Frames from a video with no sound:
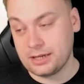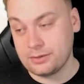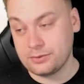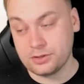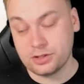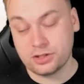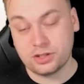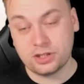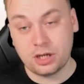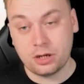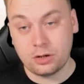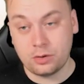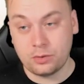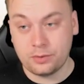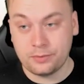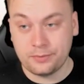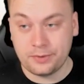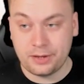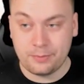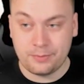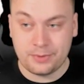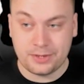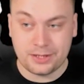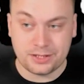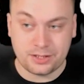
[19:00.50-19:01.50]
So it
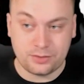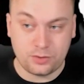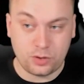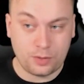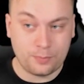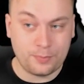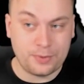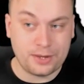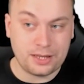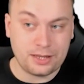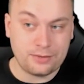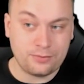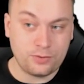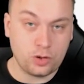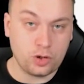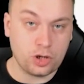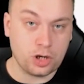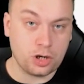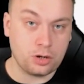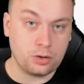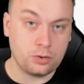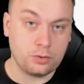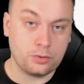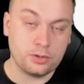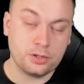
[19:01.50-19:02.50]
means if you
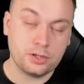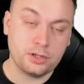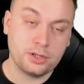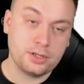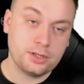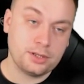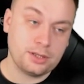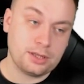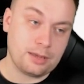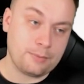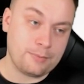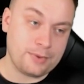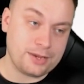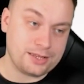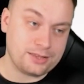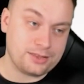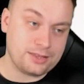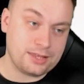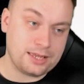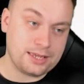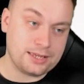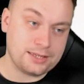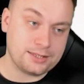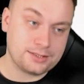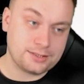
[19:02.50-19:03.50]
go and make
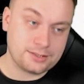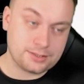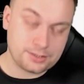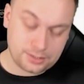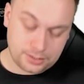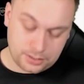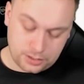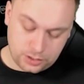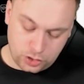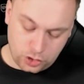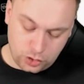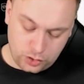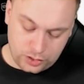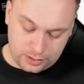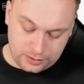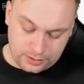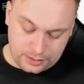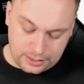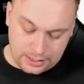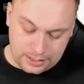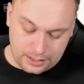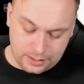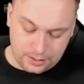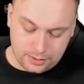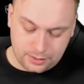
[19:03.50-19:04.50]
this, you can
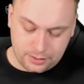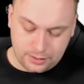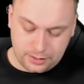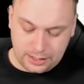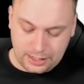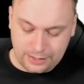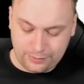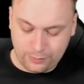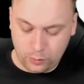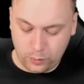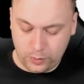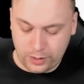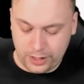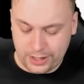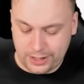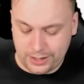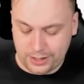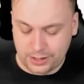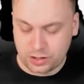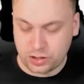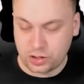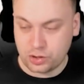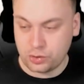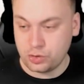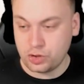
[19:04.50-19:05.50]
then have a way
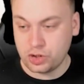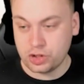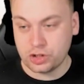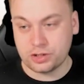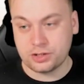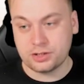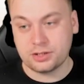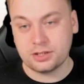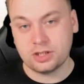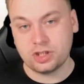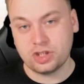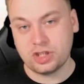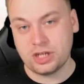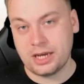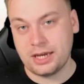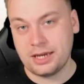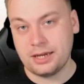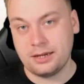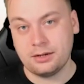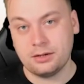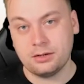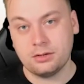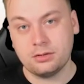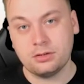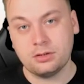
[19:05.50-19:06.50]
to just chain
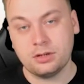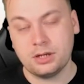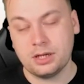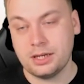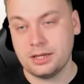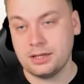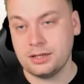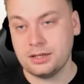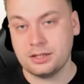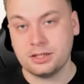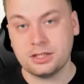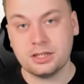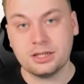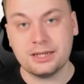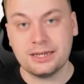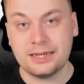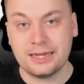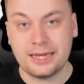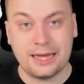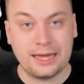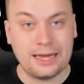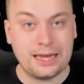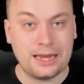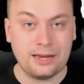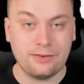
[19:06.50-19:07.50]
and
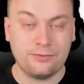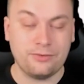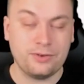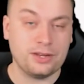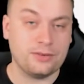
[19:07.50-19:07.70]
negate anything.